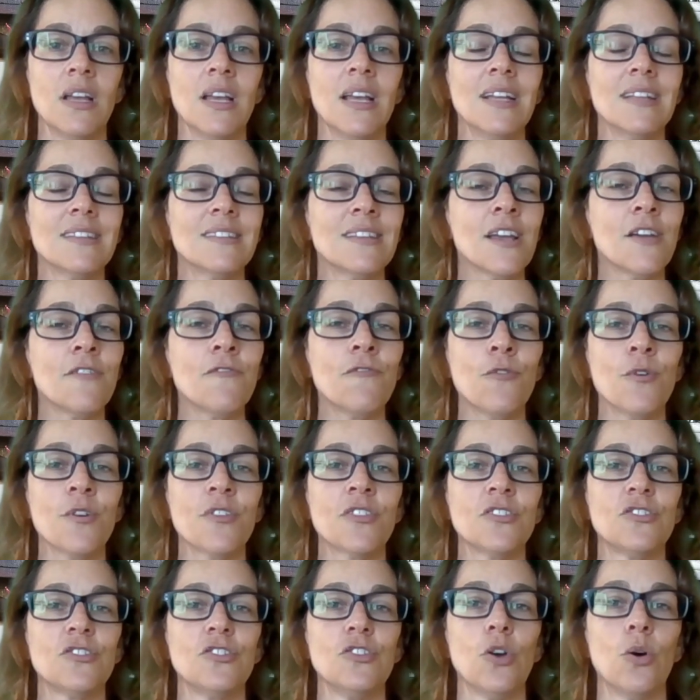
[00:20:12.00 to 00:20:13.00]
Danforth
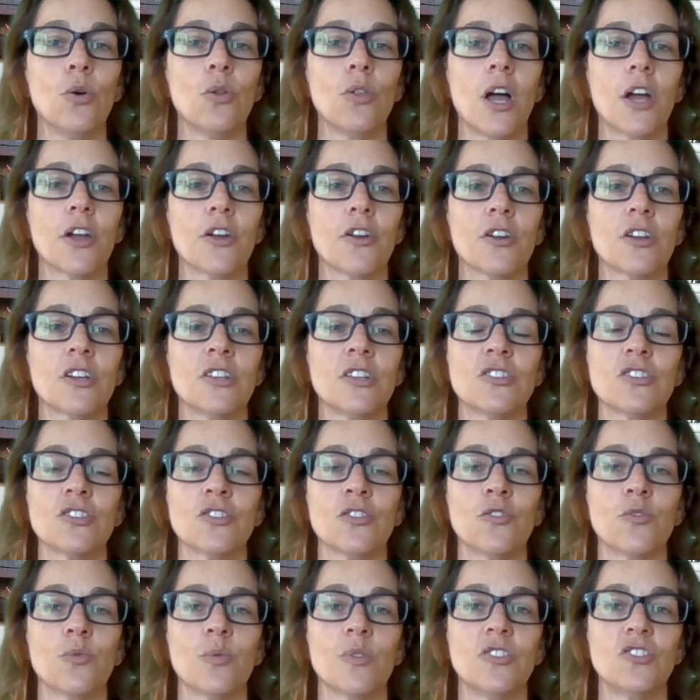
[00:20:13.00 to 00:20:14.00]
is no longer
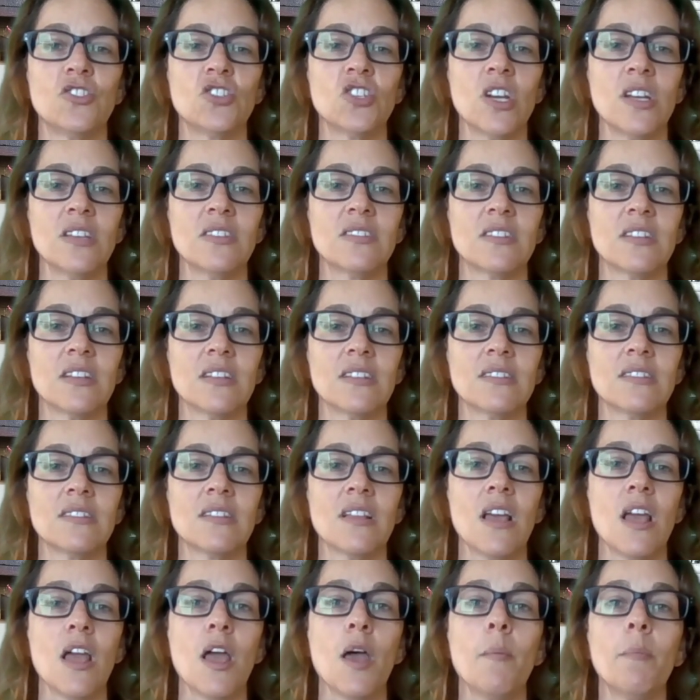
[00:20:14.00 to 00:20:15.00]
concerned with justice,
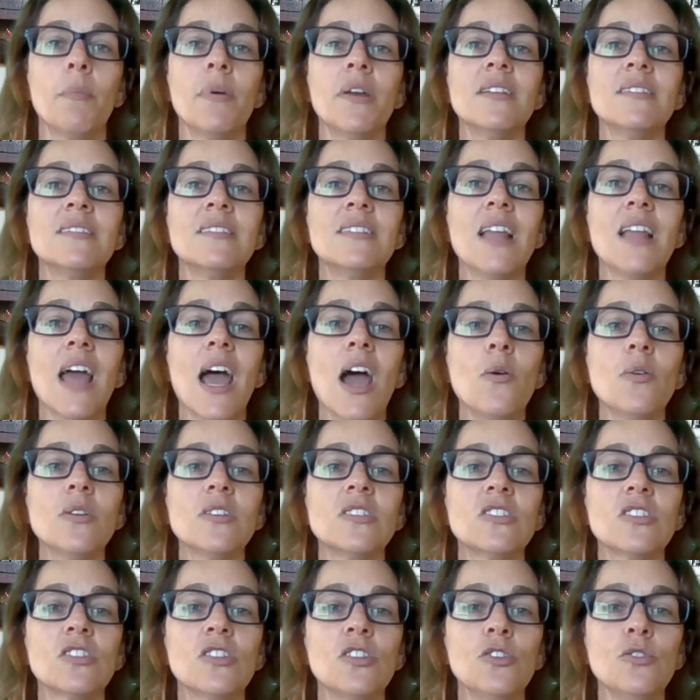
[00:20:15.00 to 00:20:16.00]
but is now
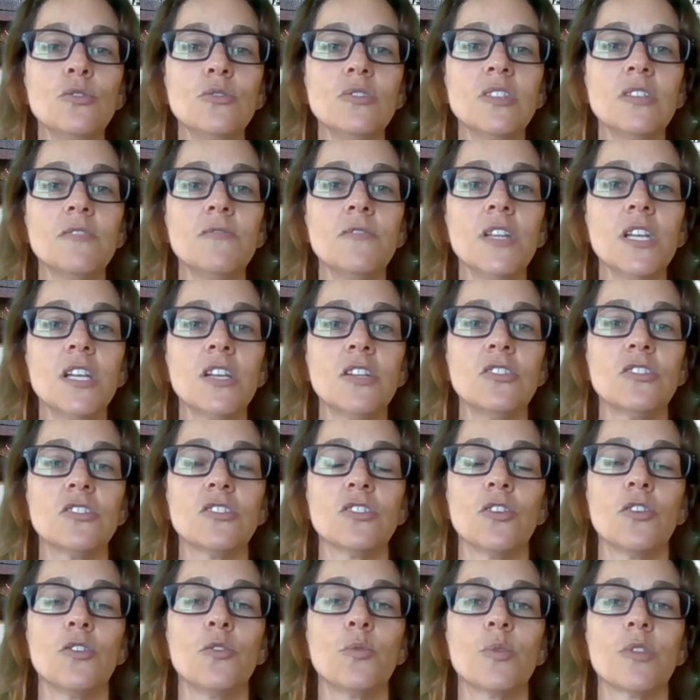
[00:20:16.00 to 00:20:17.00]
exclusively
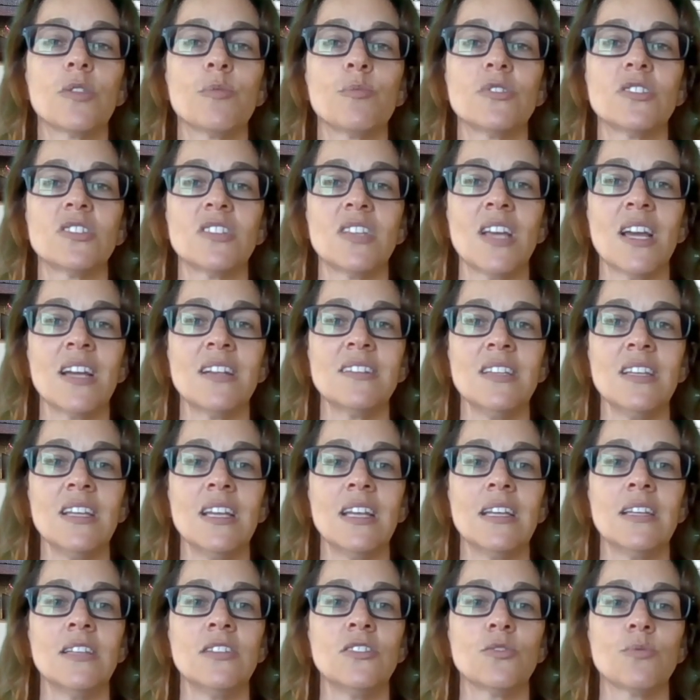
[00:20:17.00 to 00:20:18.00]
concerned with protecting
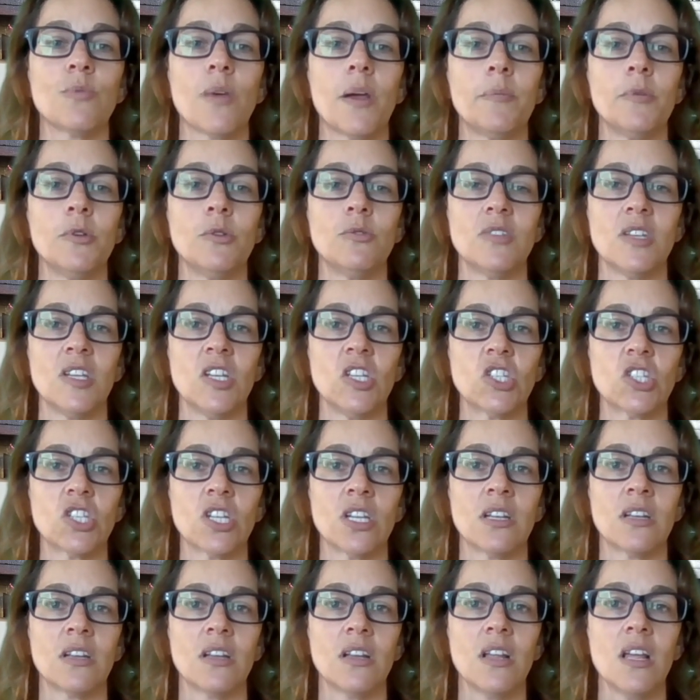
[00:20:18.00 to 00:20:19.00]
his
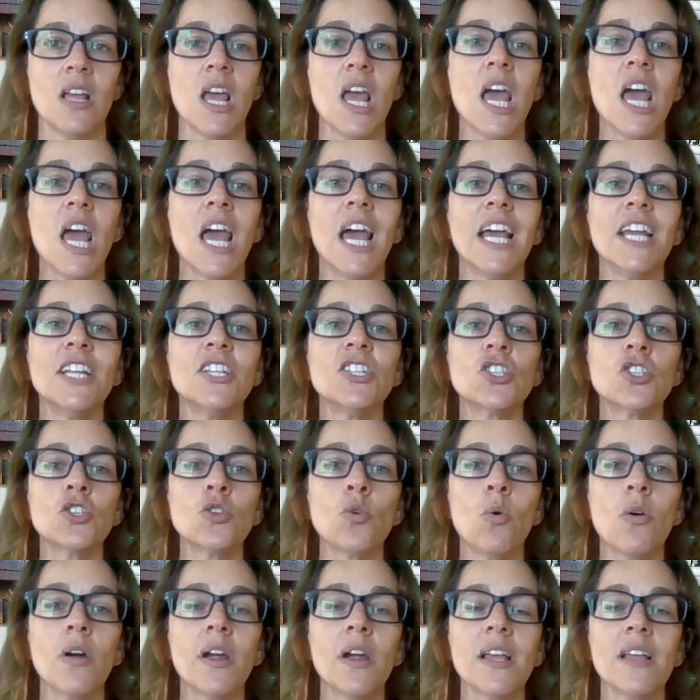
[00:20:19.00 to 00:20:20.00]
reputation,
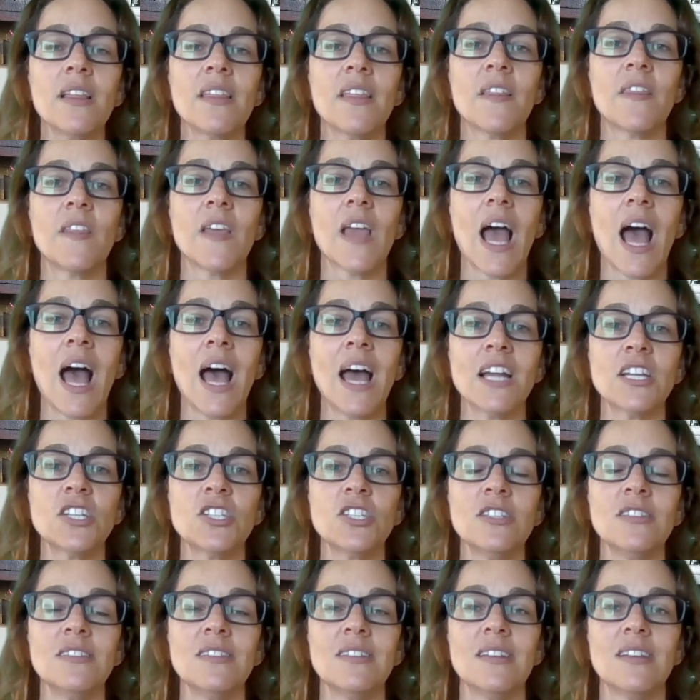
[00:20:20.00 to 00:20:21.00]
ensuring that the
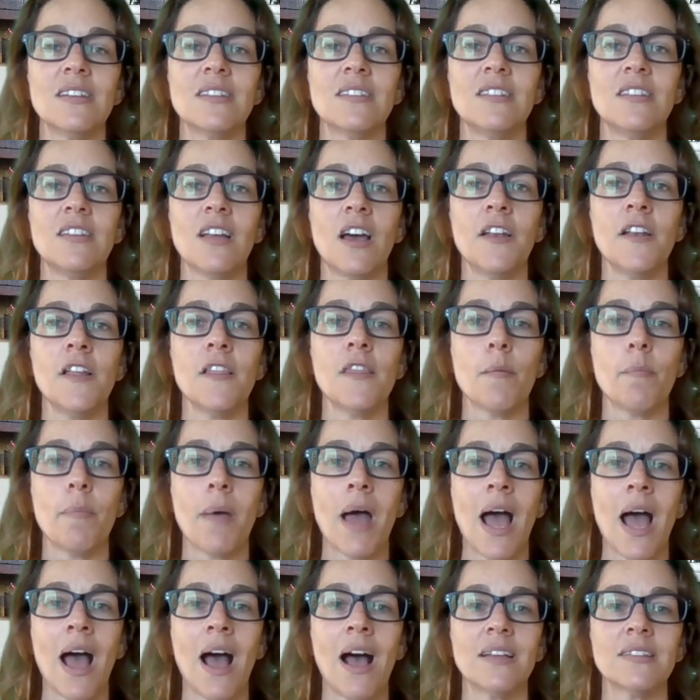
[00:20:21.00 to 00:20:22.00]
actions he has done in the
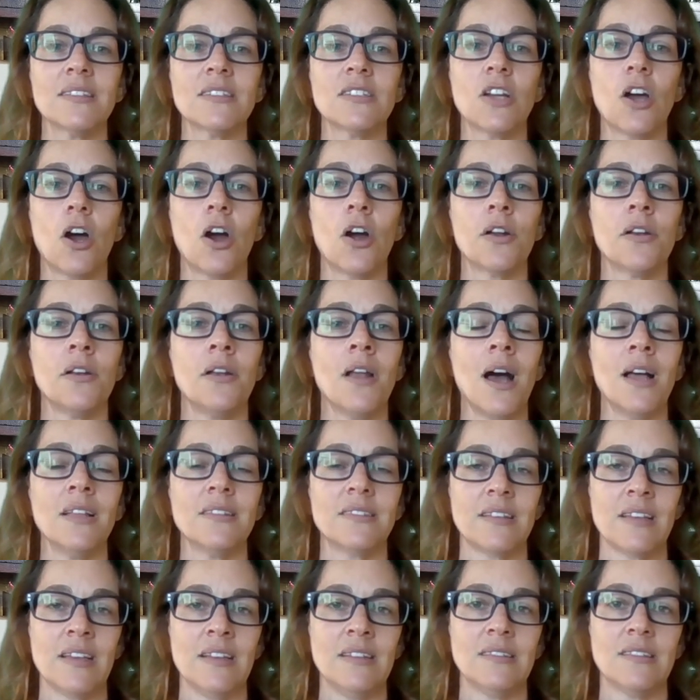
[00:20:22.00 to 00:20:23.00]
past are not
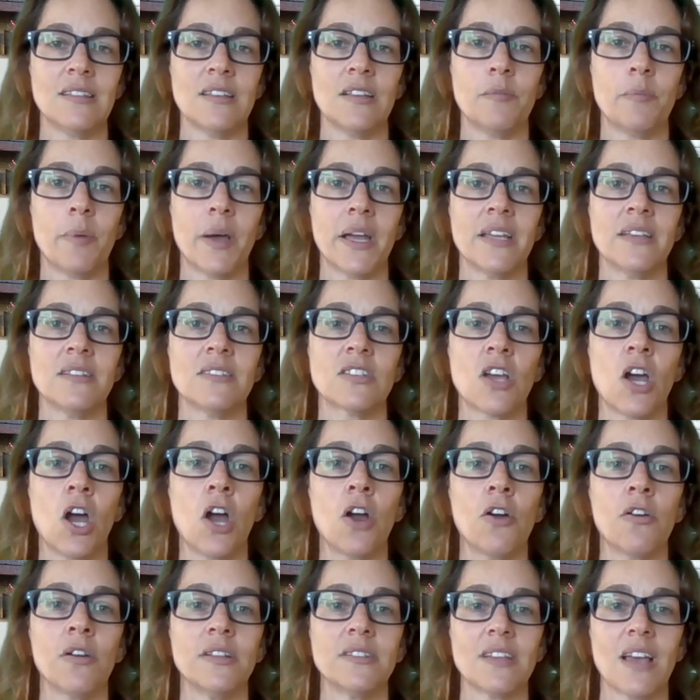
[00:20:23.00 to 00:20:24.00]
tainted by his
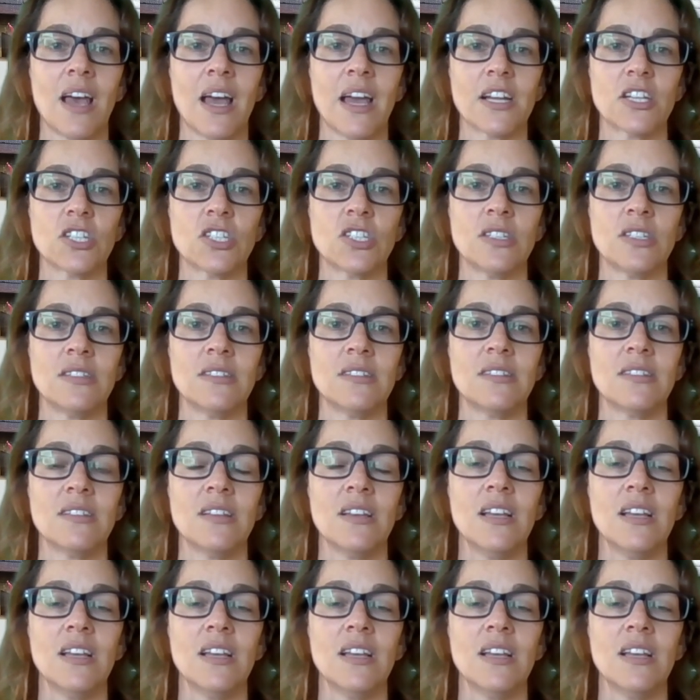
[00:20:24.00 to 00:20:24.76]
current actions,